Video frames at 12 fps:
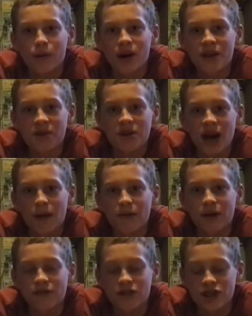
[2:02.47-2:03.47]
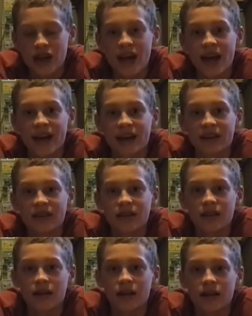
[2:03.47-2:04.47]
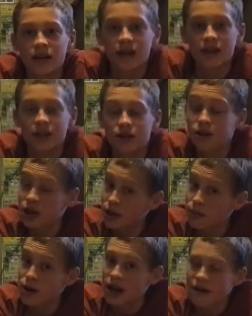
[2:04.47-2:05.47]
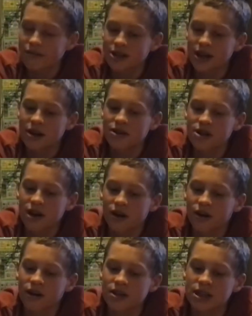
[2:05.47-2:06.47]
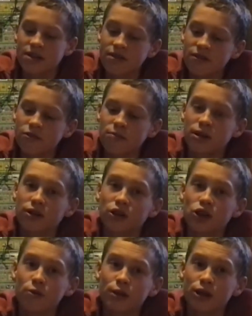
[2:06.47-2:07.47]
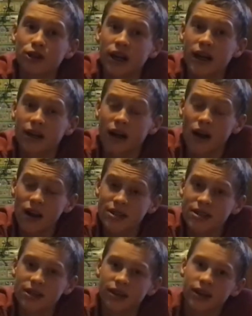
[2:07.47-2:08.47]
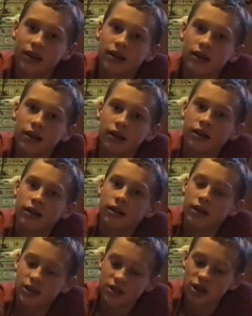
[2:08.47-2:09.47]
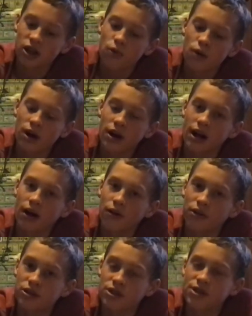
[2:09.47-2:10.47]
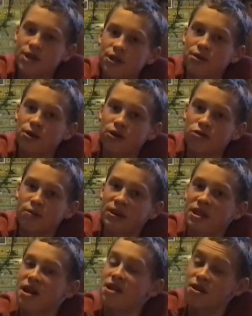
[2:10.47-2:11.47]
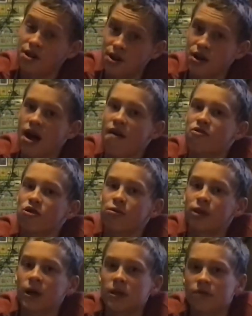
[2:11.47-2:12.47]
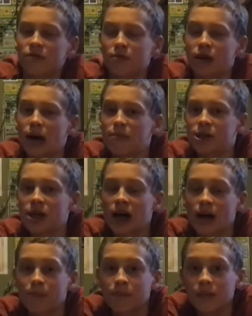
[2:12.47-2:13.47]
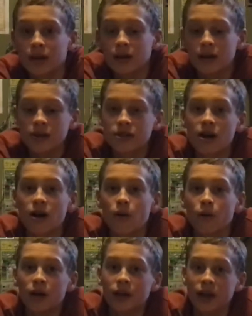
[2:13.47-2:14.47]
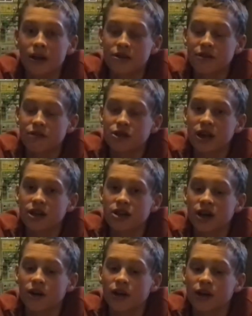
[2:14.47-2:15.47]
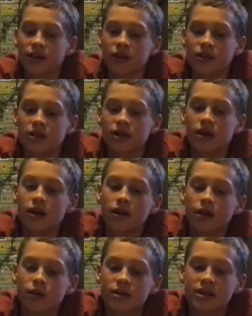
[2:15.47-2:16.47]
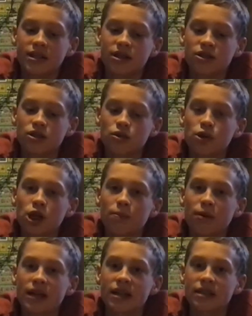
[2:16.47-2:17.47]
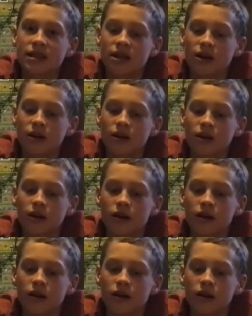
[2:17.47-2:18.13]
we're on the topic of chains, you're going to want to have a chain checker, because even if you've been lubing your chain constantly, it's going to wear out. There's just nothing you can do about that, and you're going to have to replace it from time to time. So, get yourself a chain checker like this. You can see these 2 little pins here.